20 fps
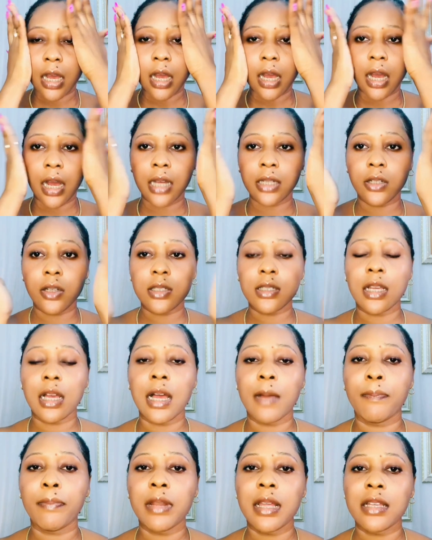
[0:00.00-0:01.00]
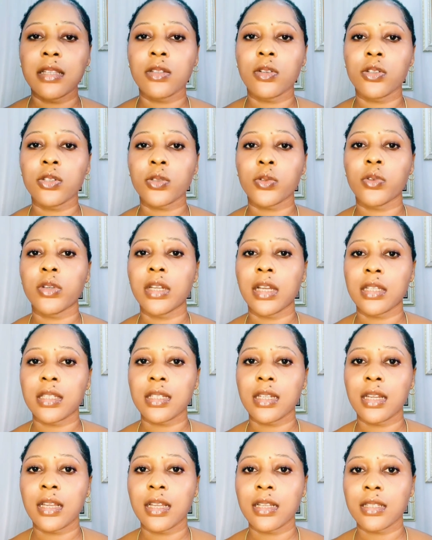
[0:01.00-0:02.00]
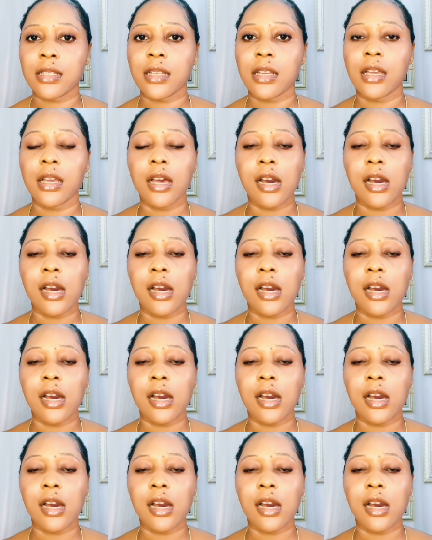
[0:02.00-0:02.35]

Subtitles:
I don't apply sunscreen at night.